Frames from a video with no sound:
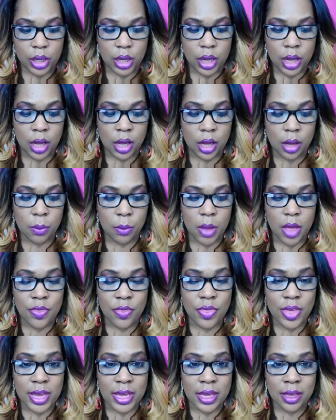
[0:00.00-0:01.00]

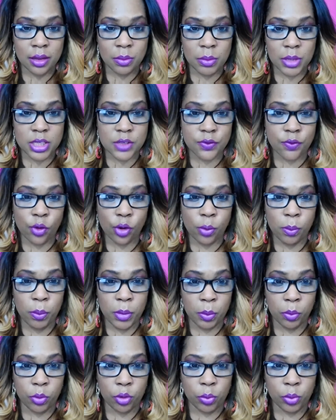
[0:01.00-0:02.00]
The M is for
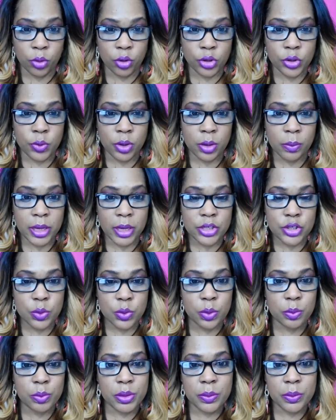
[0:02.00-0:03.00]
memorable. You want to make sure
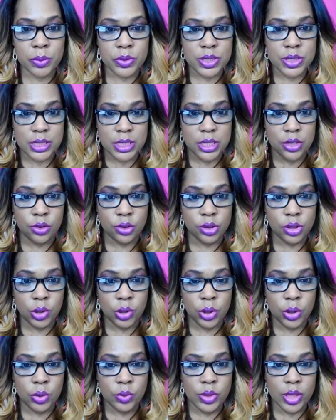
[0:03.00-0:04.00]
when people see your
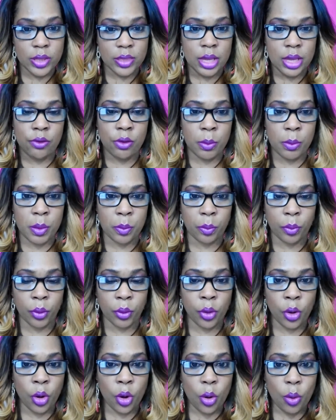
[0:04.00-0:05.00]
logo that they remember
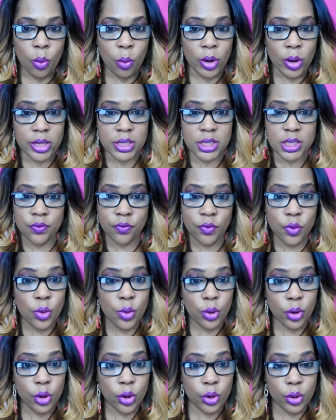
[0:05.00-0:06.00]
what it's
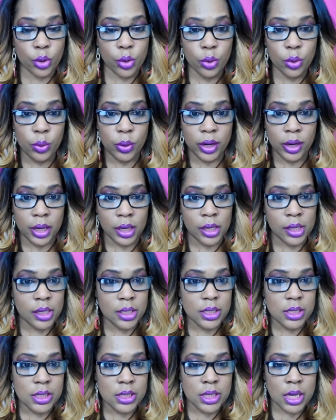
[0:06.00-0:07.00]
for, who it
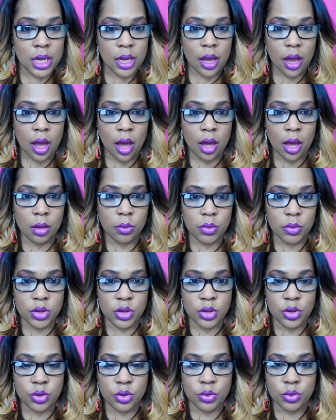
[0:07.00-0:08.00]
is.
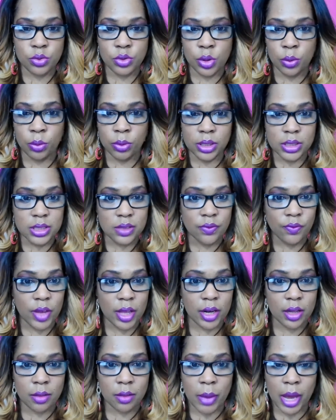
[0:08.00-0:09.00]
You don't want it to fade
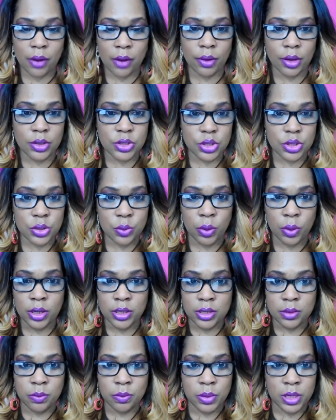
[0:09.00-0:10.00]
in the background, so you want it
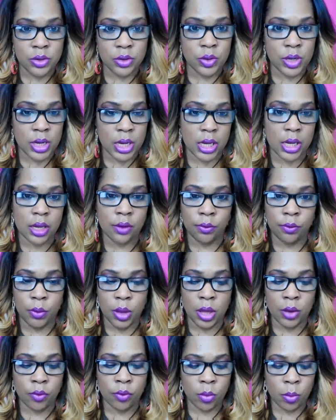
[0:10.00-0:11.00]
to be unique
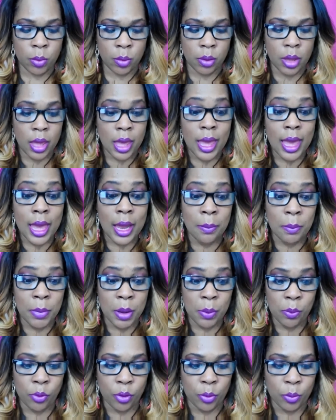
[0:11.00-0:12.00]
and
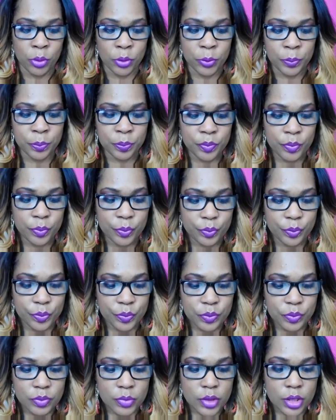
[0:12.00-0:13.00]
memorable.
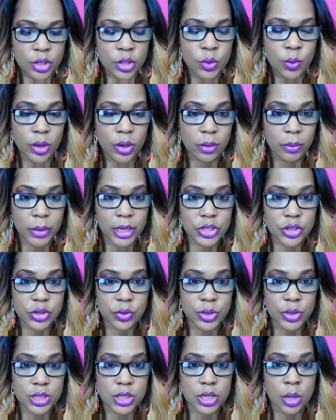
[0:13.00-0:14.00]
You want to make sure
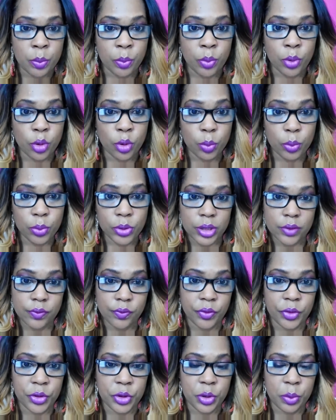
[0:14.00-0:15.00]
it's appropriate
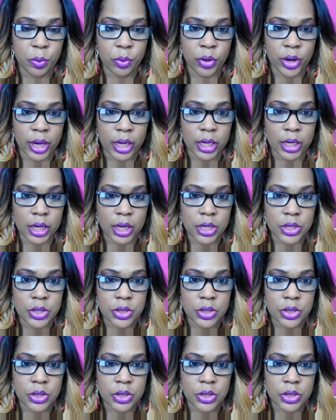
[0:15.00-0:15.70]
for your brand. And I